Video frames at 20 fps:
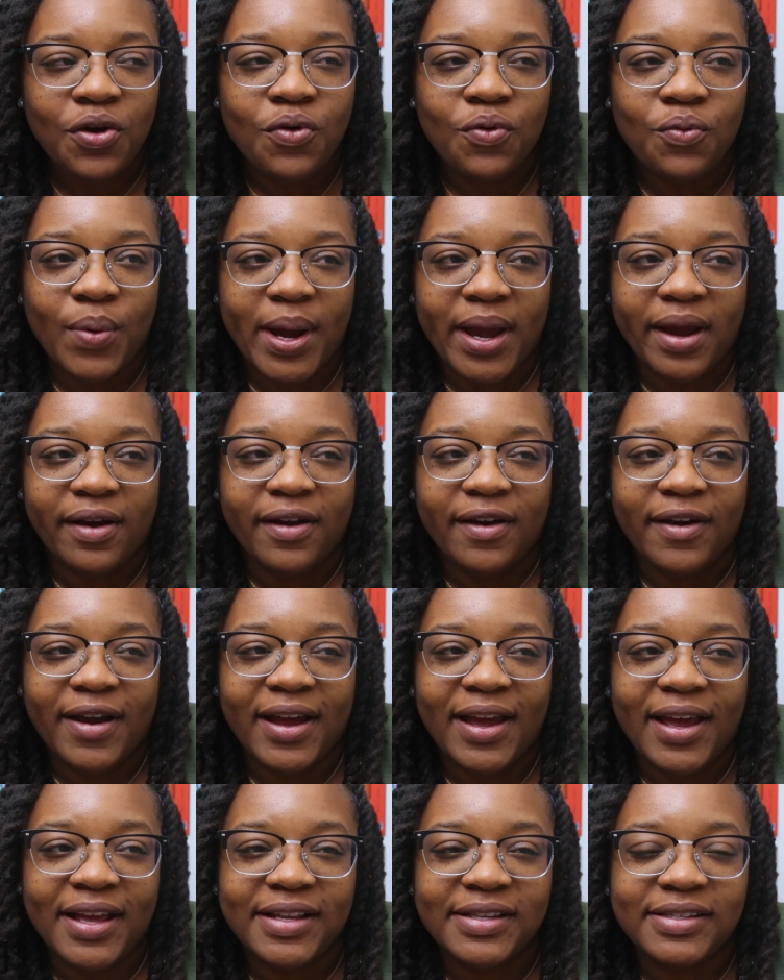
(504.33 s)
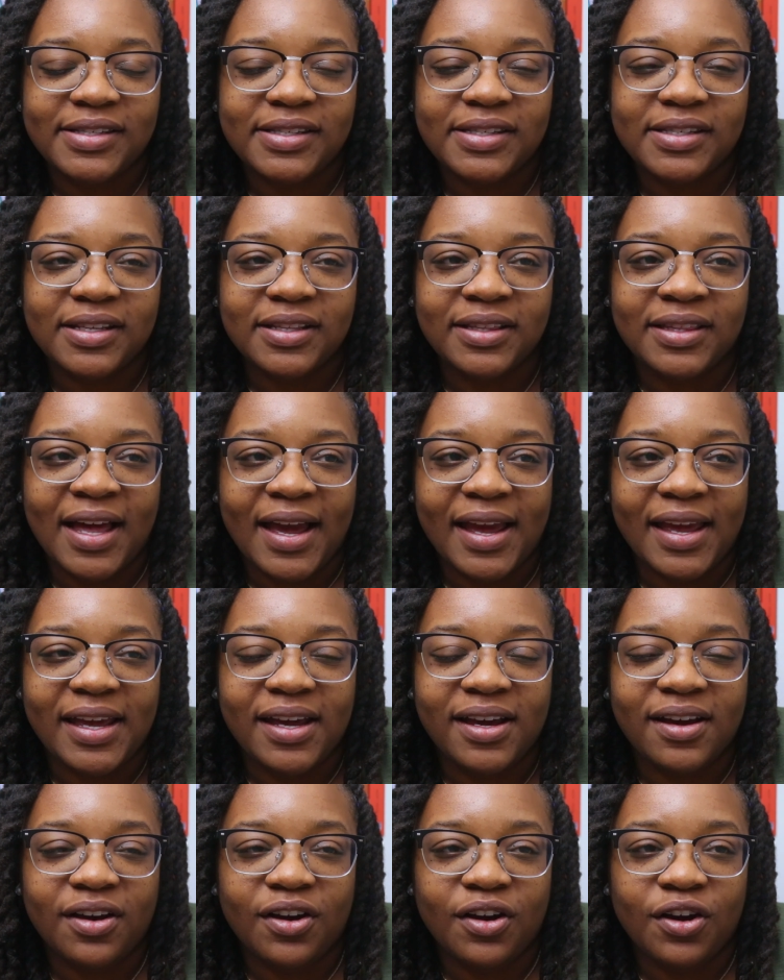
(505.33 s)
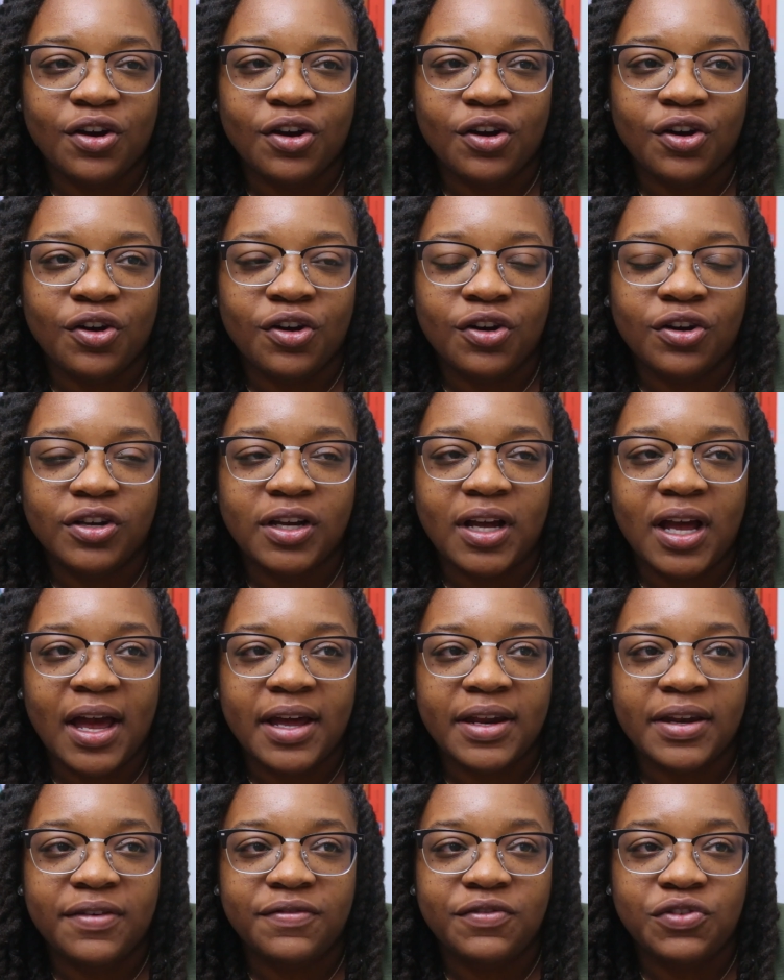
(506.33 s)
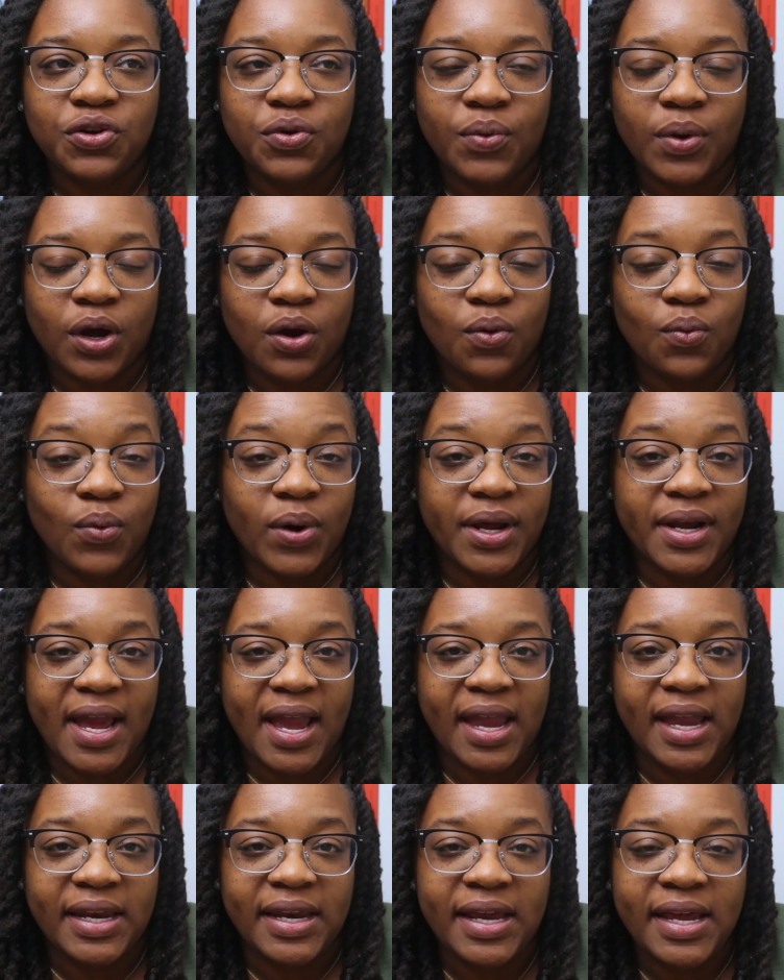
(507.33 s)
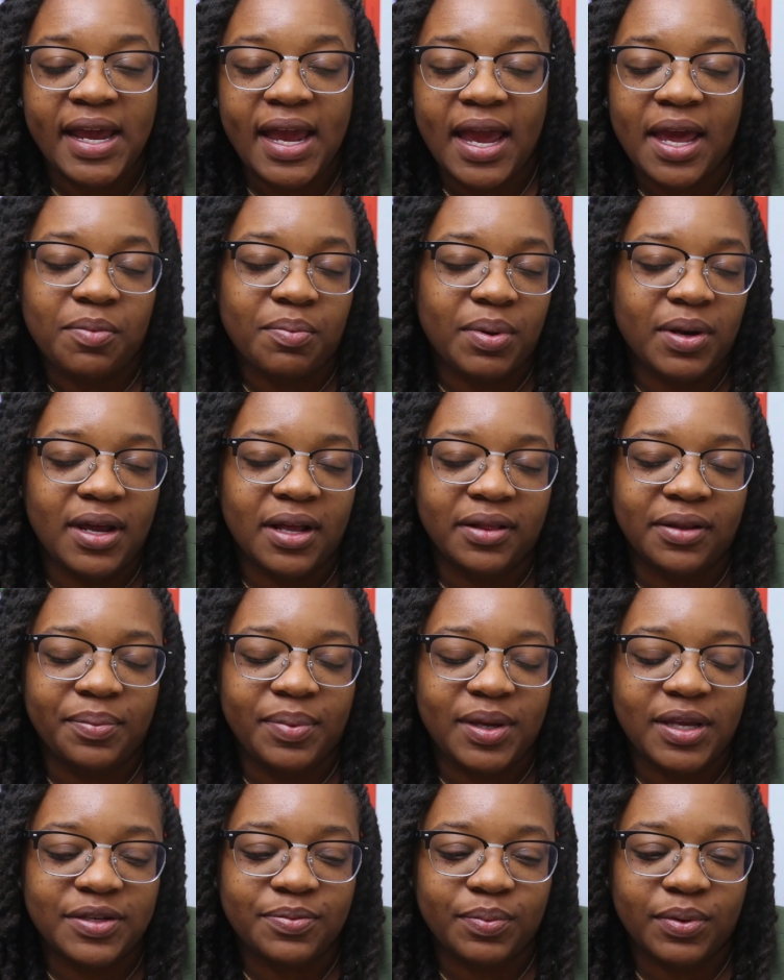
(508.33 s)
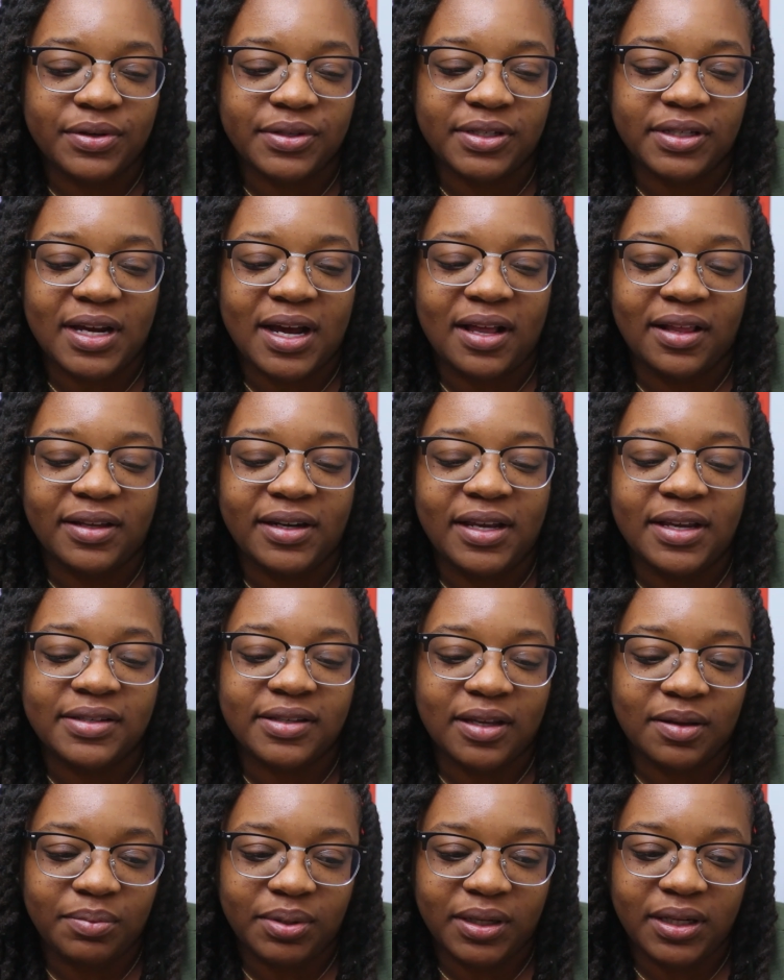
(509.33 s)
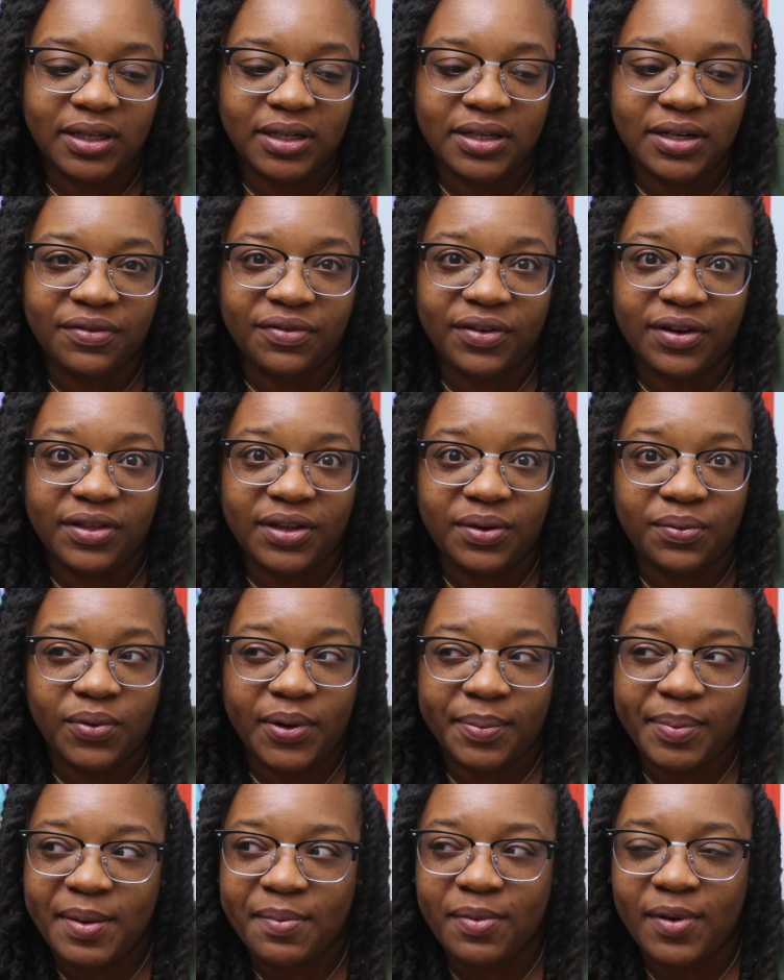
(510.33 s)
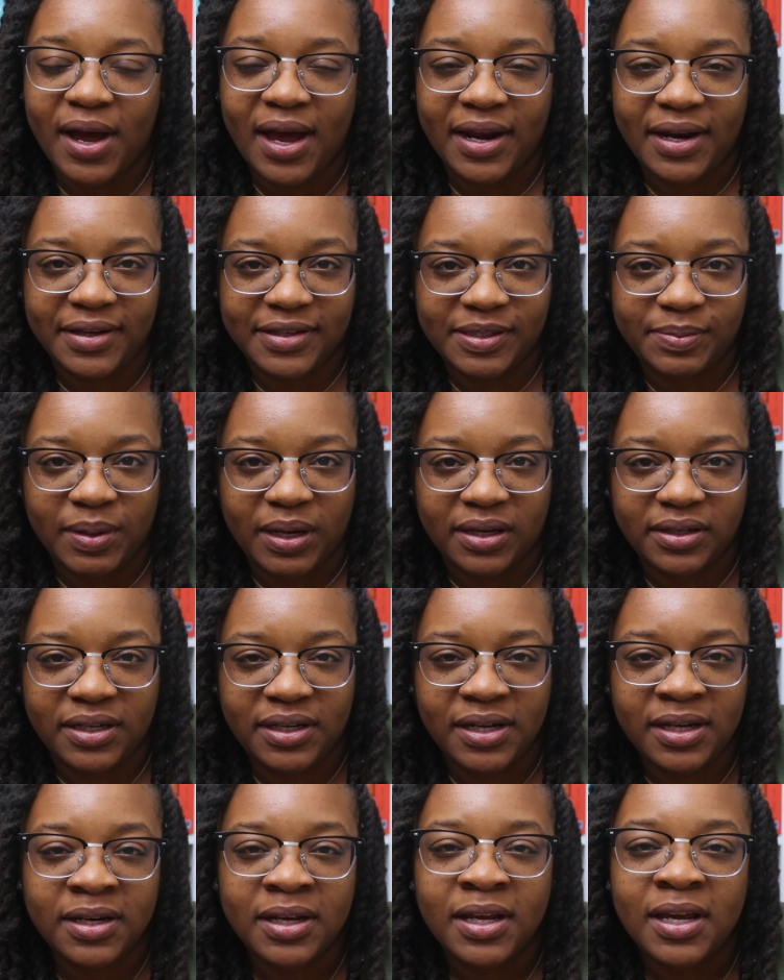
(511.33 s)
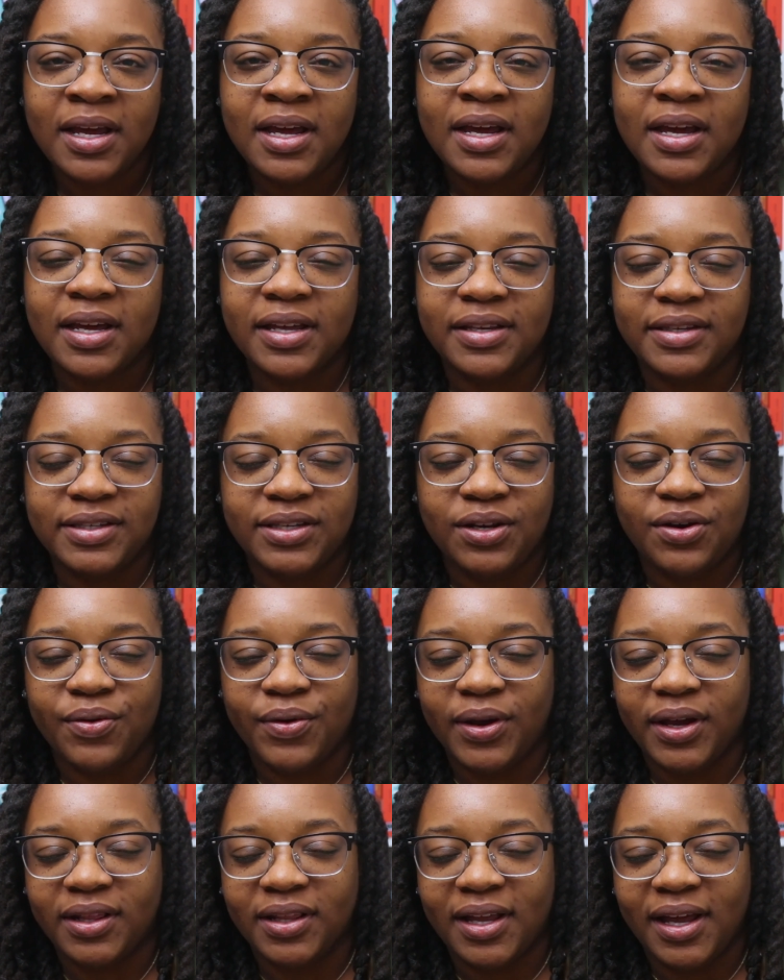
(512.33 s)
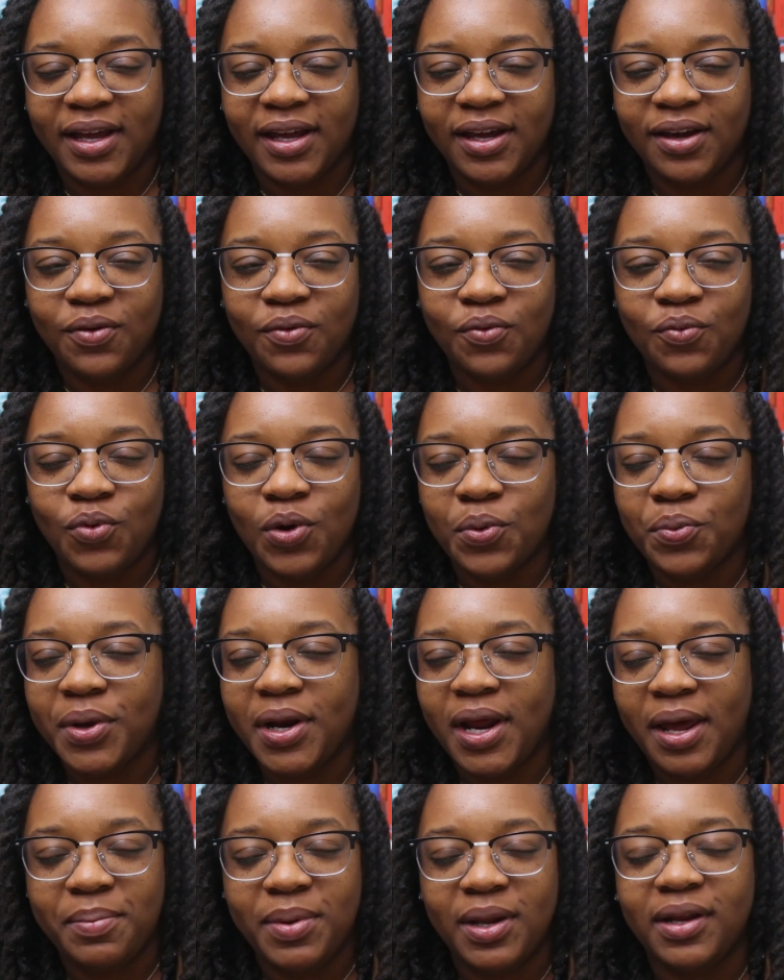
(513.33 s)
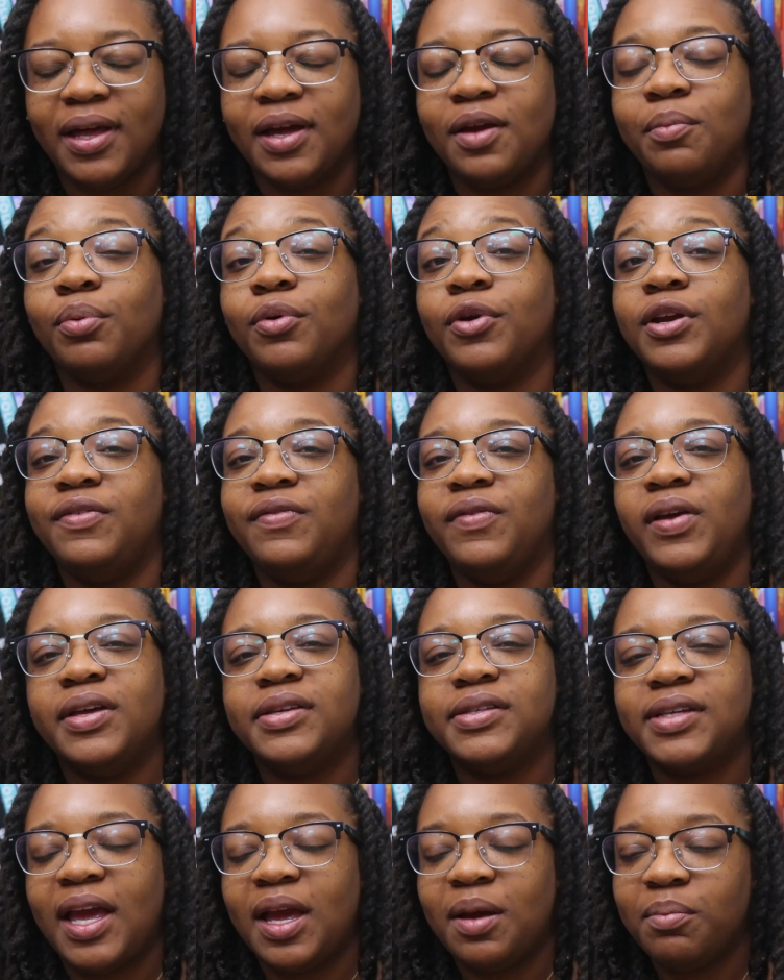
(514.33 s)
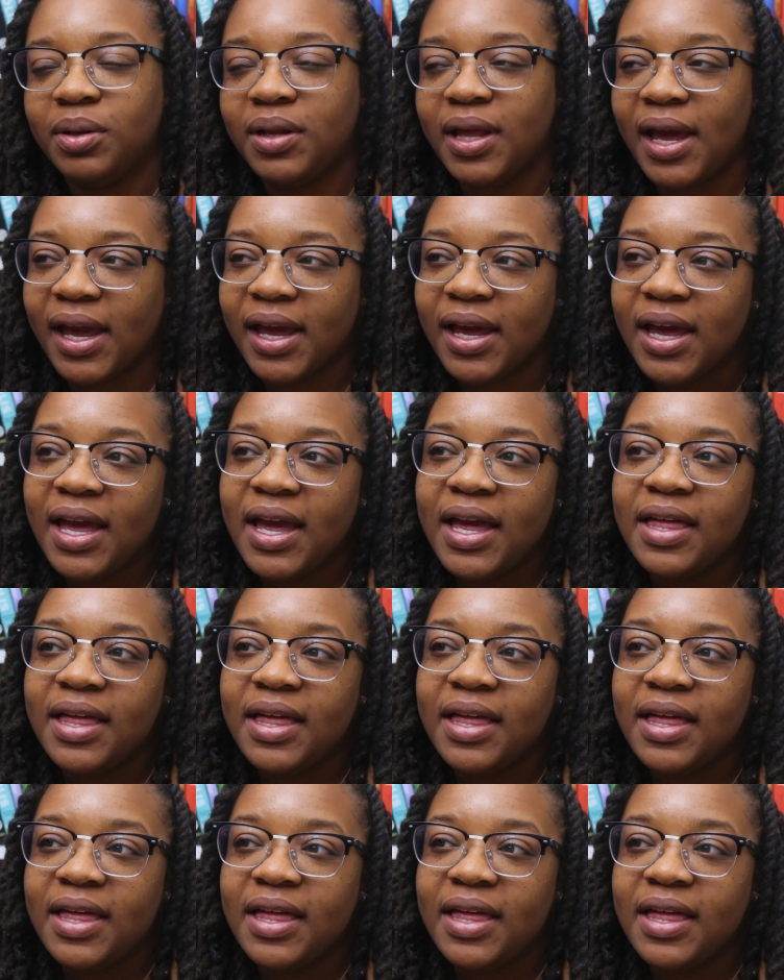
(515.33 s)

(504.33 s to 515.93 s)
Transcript: where it's like her kind of doing a 180, and Penelope's personality is completely different than what people had expected, considering like what would have been like previous gameplay.